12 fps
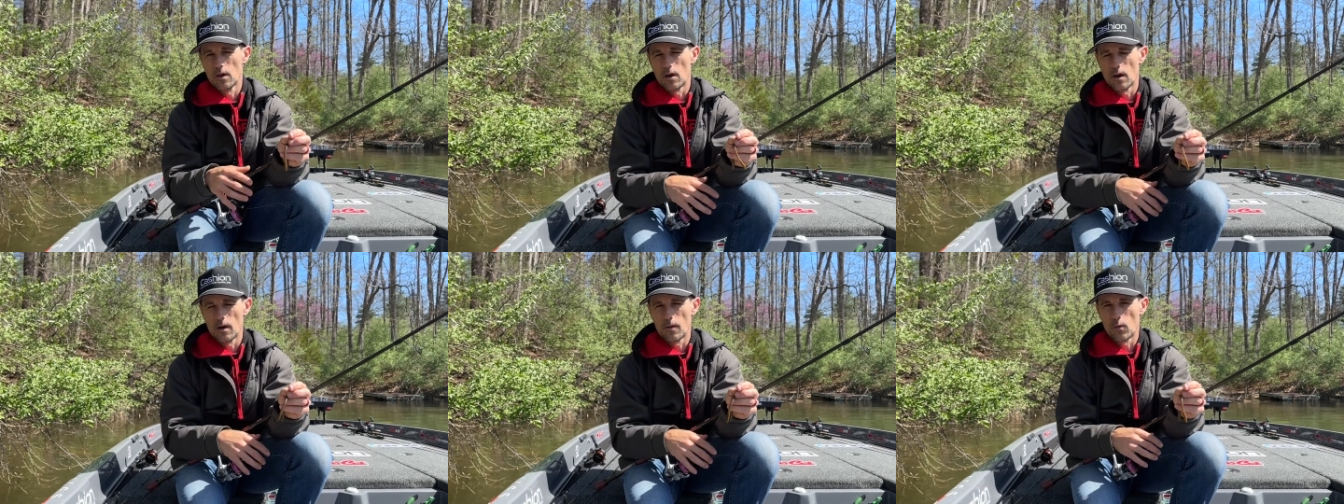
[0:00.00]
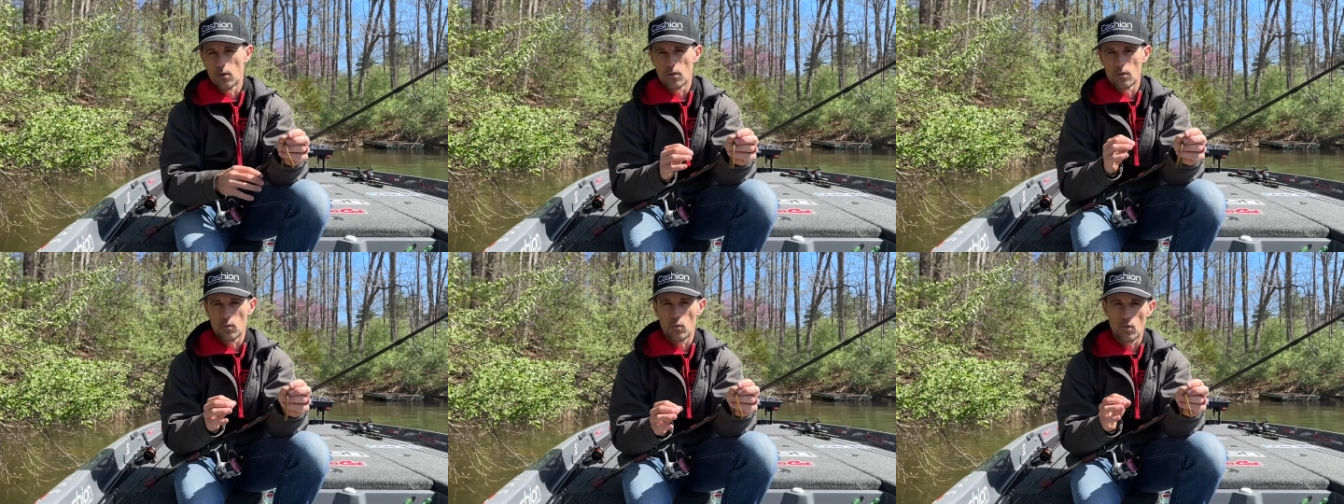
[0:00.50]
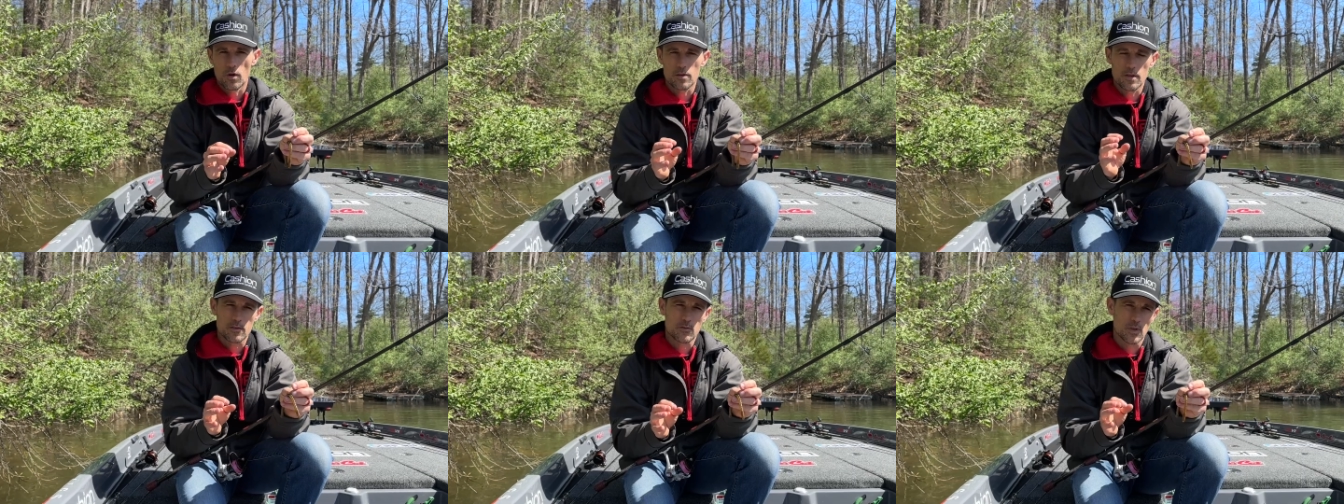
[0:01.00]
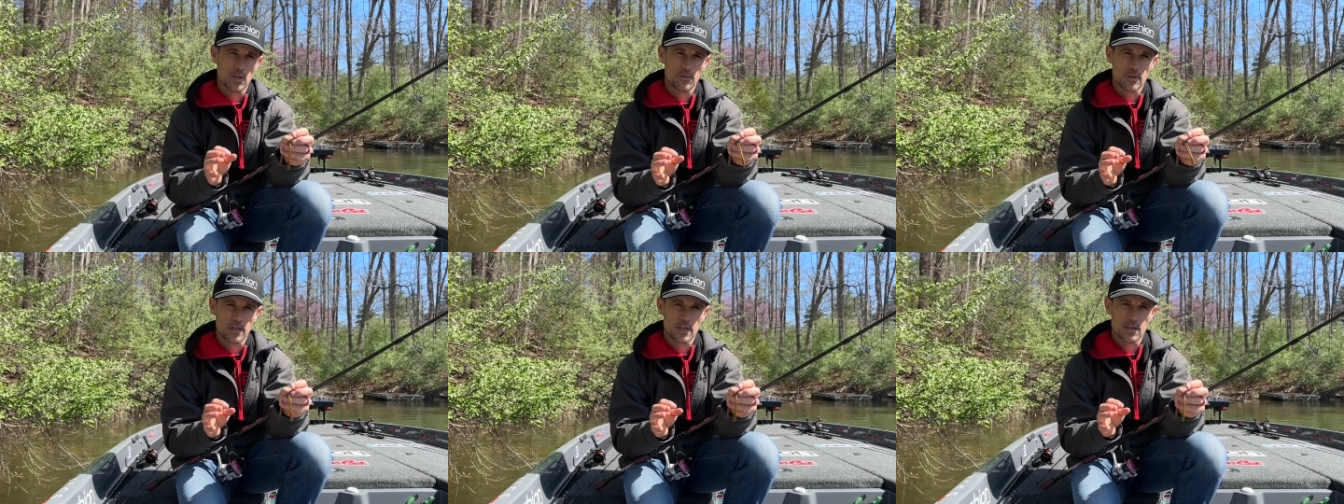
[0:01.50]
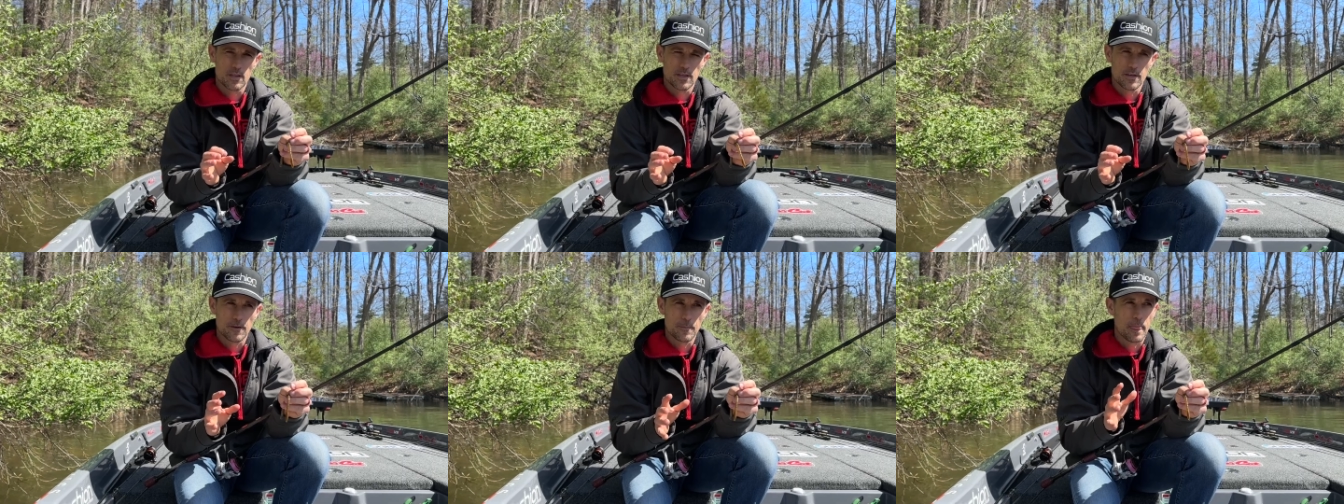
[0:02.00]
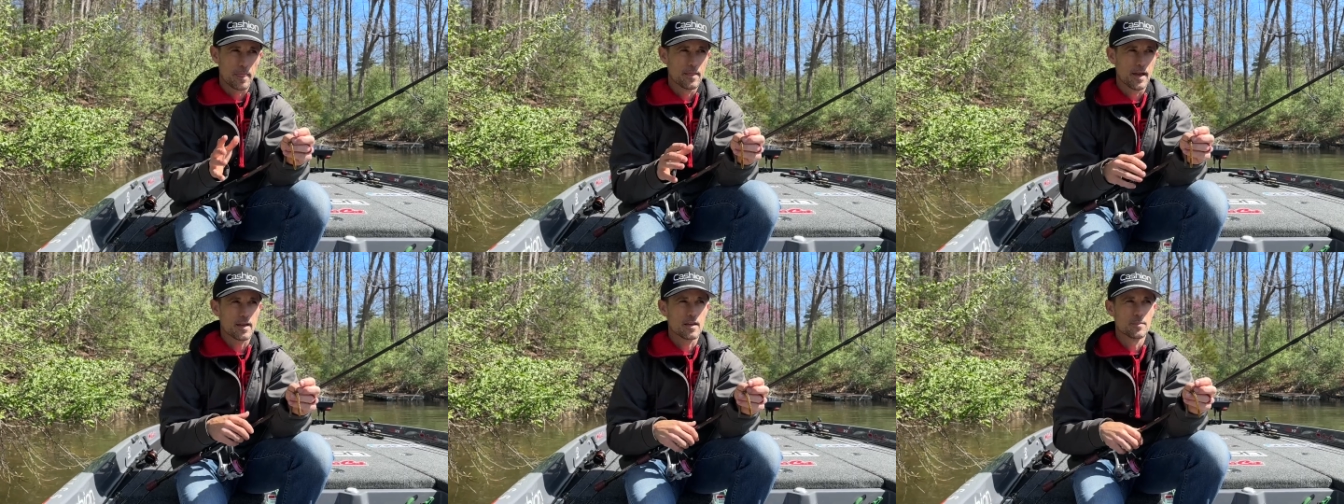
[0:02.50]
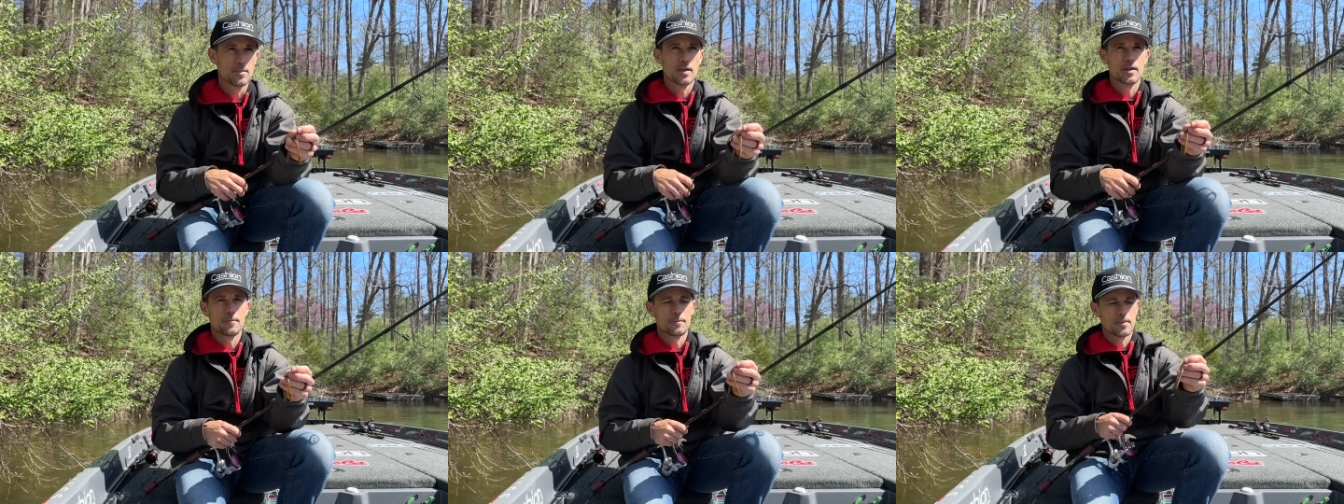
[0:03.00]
or water that's really clear. That can be